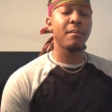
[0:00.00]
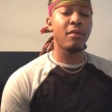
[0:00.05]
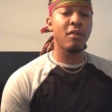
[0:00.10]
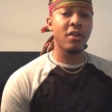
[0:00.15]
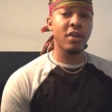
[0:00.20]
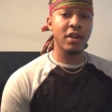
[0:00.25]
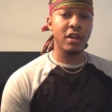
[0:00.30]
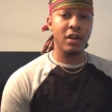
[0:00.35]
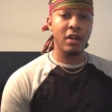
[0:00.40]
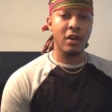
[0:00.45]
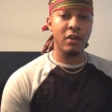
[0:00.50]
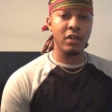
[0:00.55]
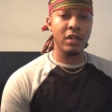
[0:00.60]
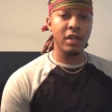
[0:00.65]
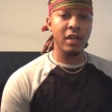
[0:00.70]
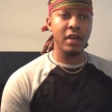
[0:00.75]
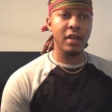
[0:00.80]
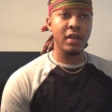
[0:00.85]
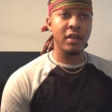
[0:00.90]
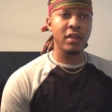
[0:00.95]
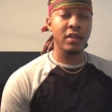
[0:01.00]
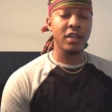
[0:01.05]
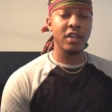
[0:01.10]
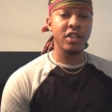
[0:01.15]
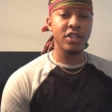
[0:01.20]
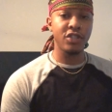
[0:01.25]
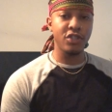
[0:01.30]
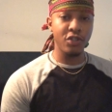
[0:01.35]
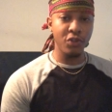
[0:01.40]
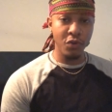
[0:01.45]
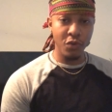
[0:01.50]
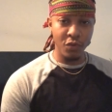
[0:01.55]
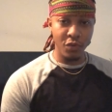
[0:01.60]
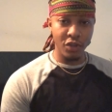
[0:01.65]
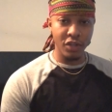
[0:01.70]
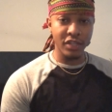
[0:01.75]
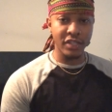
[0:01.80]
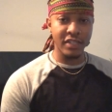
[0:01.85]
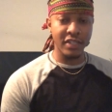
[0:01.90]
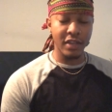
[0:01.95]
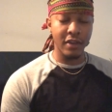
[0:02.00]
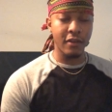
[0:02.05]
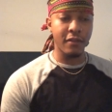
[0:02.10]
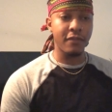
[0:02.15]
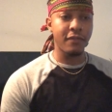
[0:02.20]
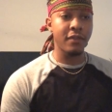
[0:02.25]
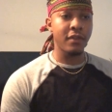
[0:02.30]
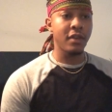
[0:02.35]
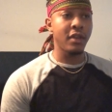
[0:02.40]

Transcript: part in all of that? It's you yourself.